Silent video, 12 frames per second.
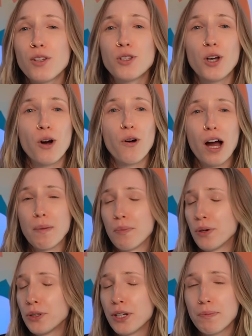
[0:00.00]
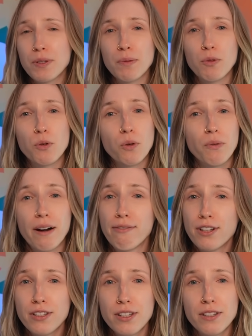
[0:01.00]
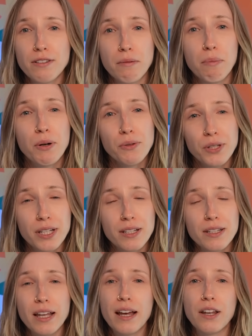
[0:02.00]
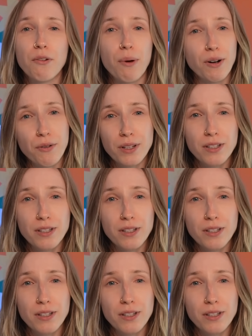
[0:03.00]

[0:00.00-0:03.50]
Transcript: So I pulled up some cool references and poses and rendering